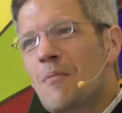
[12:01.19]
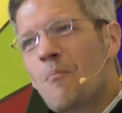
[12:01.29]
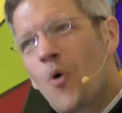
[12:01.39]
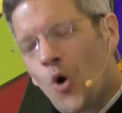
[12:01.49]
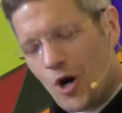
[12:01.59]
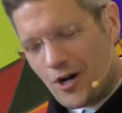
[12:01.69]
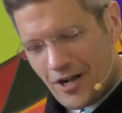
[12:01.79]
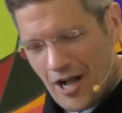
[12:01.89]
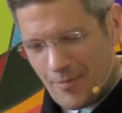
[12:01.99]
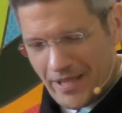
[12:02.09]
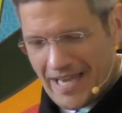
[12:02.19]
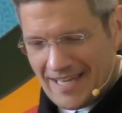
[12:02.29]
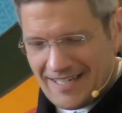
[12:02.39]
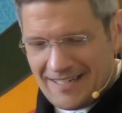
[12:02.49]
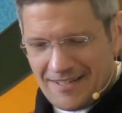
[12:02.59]
more
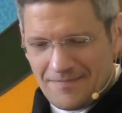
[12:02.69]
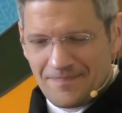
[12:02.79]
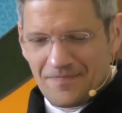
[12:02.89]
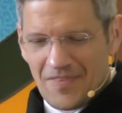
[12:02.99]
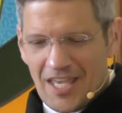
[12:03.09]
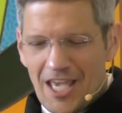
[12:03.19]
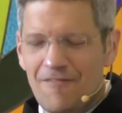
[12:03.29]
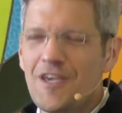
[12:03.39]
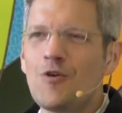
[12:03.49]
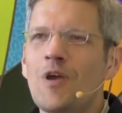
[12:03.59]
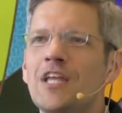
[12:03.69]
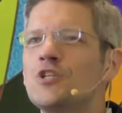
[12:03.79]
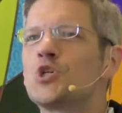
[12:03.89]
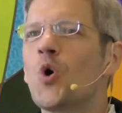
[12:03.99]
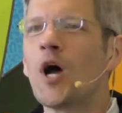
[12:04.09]
complicated, if you
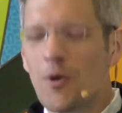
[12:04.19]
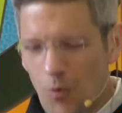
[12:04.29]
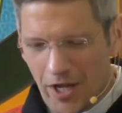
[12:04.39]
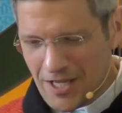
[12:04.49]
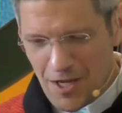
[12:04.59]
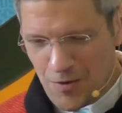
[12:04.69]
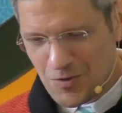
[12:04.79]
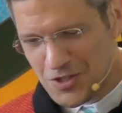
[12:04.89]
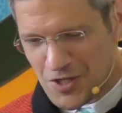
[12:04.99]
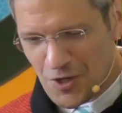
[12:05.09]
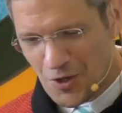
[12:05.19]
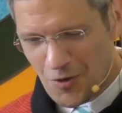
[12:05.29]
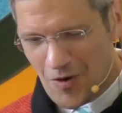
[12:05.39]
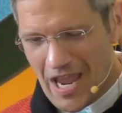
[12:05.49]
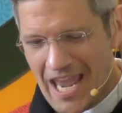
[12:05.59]
enjoy what you
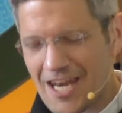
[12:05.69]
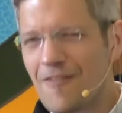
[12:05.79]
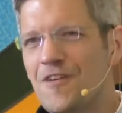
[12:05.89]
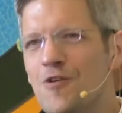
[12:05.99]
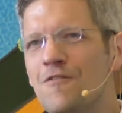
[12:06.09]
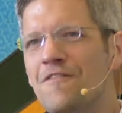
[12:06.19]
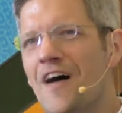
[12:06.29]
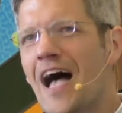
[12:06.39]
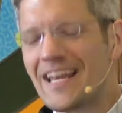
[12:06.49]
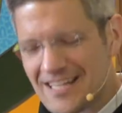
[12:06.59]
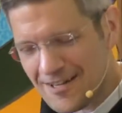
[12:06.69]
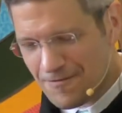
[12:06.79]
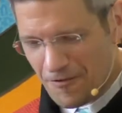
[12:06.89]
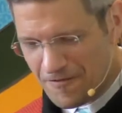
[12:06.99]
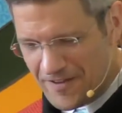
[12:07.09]
do and if you find it
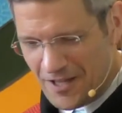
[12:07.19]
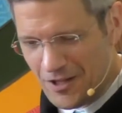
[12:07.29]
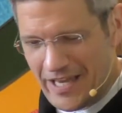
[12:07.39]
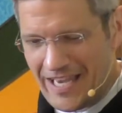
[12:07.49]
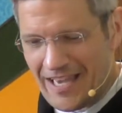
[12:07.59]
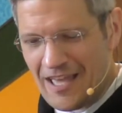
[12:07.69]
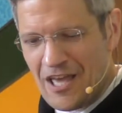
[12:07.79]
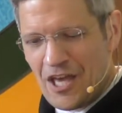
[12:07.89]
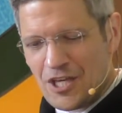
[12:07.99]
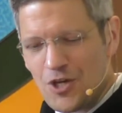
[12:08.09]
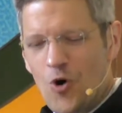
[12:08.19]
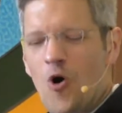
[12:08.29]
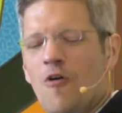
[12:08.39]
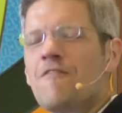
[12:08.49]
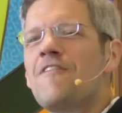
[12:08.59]
fulfilling,
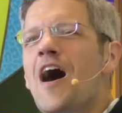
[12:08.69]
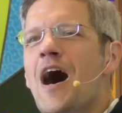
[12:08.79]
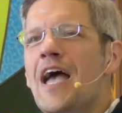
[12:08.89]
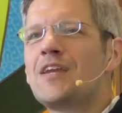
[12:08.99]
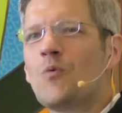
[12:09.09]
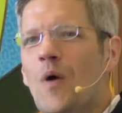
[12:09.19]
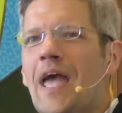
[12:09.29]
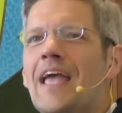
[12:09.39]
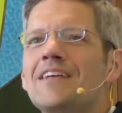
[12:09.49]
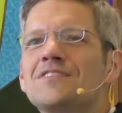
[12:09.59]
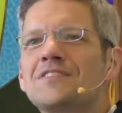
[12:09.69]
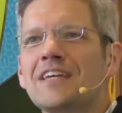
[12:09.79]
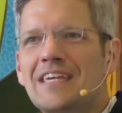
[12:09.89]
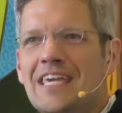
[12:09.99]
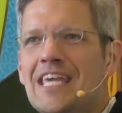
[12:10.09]
you'll find ways to
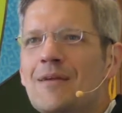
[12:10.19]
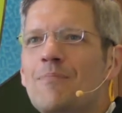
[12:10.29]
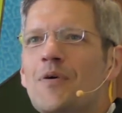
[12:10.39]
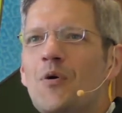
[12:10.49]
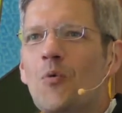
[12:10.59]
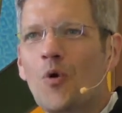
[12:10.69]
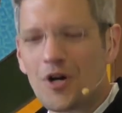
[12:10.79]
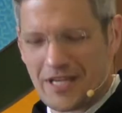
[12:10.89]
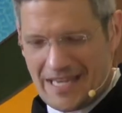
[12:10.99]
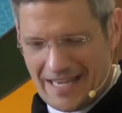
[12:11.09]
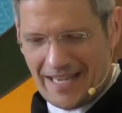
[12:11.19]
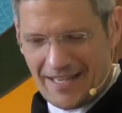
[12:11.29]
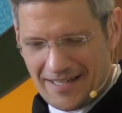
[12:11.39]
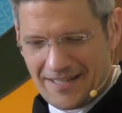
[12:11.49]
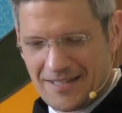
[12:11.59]
keep working.
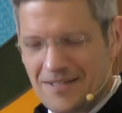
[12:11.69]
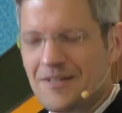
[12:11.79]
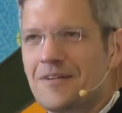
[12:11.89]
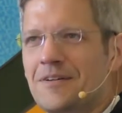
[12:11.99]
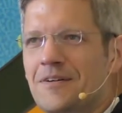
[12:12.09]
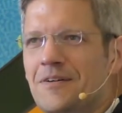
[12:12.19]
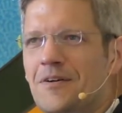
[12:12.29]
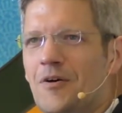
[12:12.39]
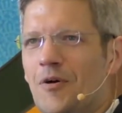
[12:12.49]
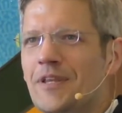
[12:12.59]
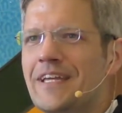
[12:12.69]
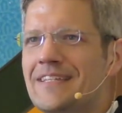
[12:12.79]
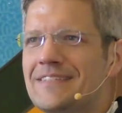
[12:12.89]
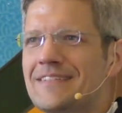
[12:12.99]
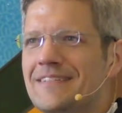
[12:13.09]
Or at
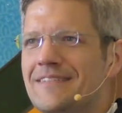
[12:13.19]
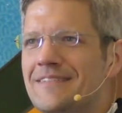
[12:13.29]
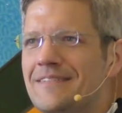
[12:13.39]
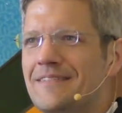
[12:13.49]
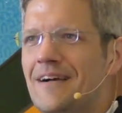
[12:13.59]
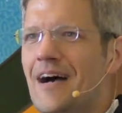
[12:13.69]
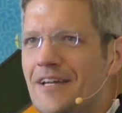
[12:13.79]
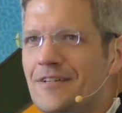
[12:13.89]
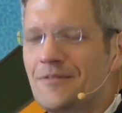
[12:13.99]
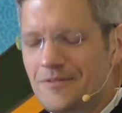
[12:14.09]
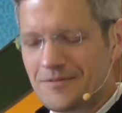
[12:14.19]
least I do.